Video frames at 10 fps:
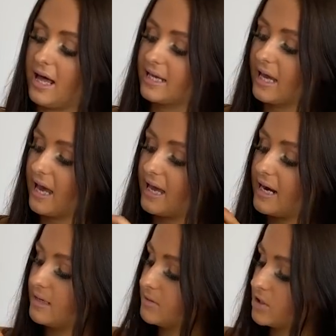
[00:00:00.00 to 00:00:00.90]
Again,
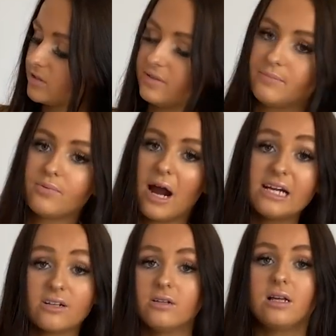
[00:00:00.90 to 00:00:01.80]
I'm just loving
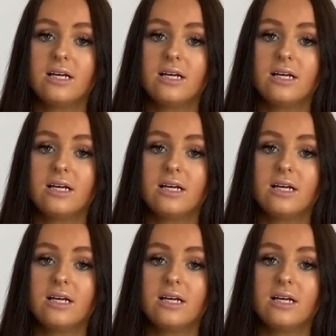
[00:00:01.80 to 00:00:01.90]
bright colours.